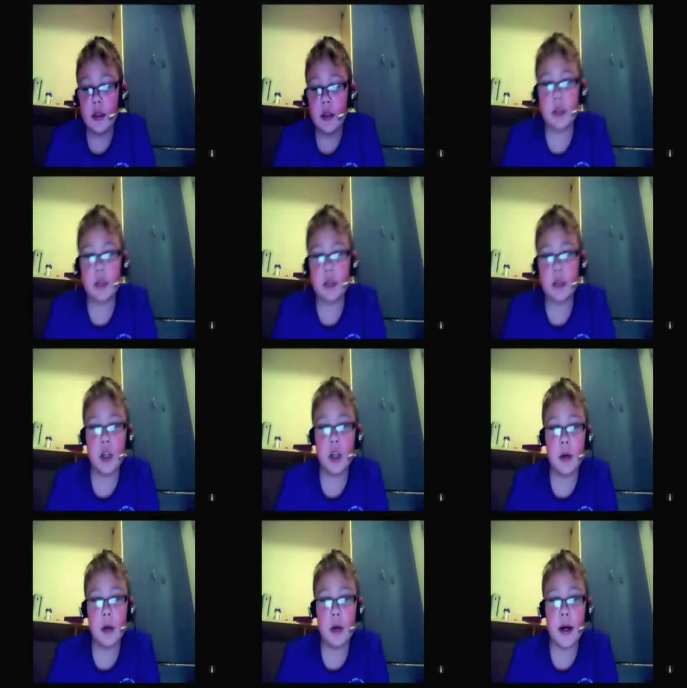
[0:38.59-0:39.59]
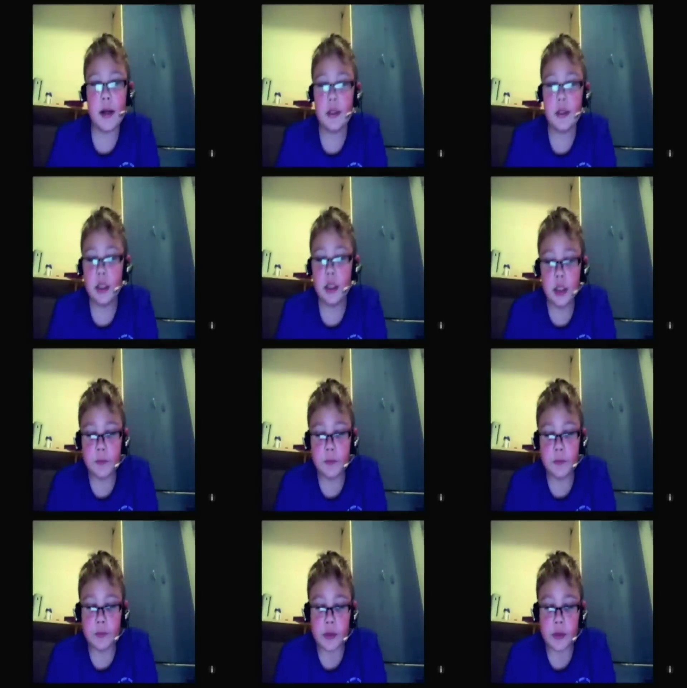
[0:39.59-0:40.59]
I might
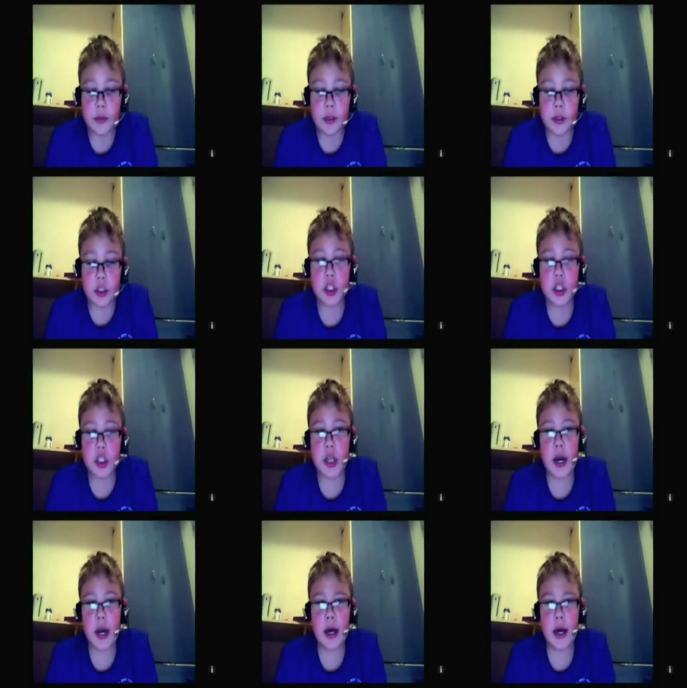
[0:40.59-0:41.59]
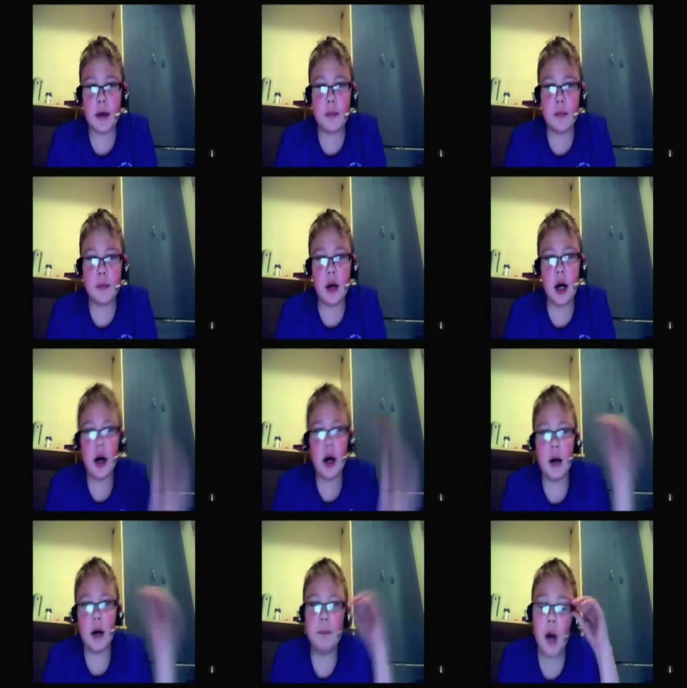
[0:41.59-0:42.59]
share
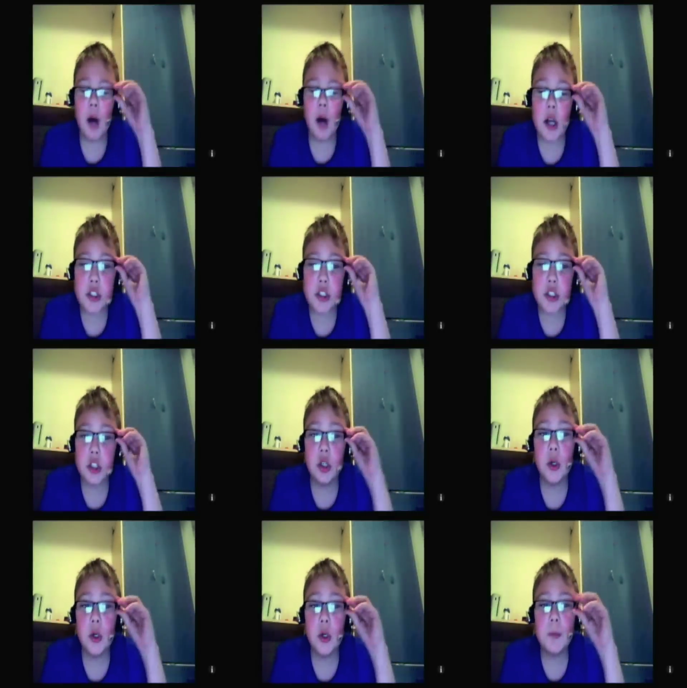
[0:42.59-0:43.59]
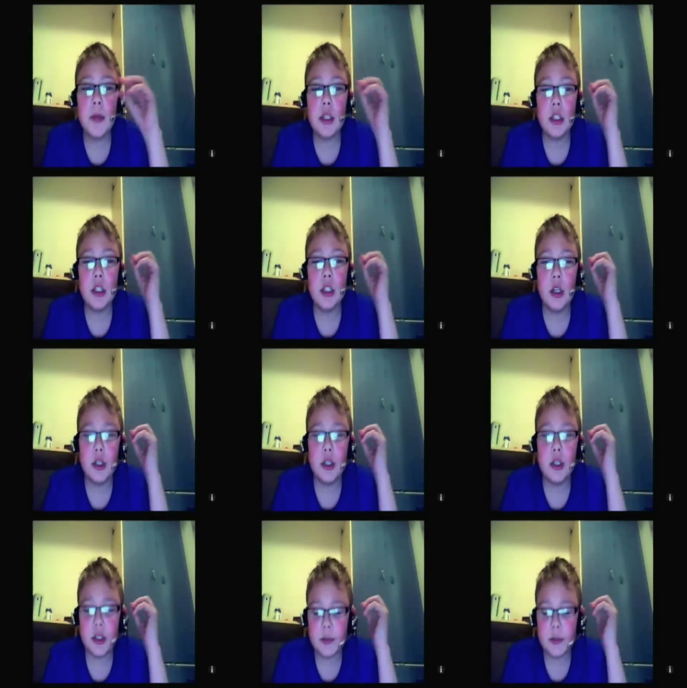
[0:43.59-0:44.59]
my personal
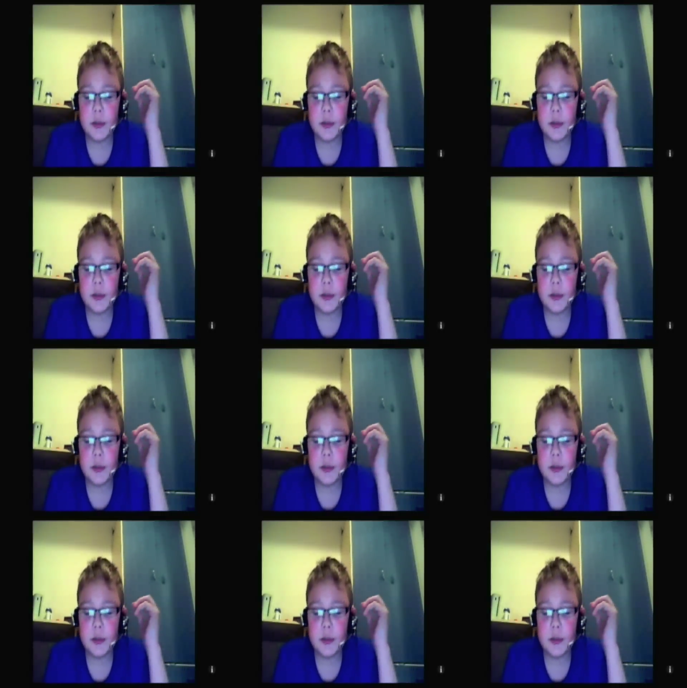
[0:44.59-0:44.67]
opinion